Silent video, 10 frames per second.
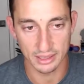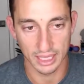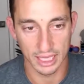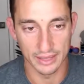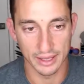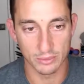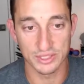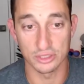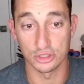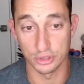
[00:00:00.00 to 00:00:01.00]
That was
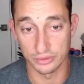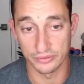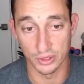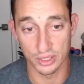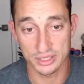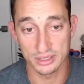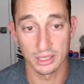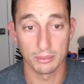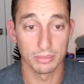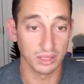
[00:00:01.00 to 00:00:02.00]
in June 1st.
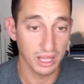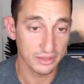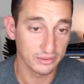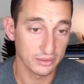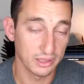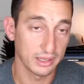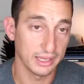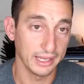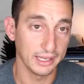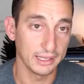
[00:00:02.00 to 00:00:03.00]
Plus,
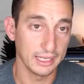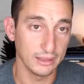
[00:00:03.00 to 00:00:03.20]
it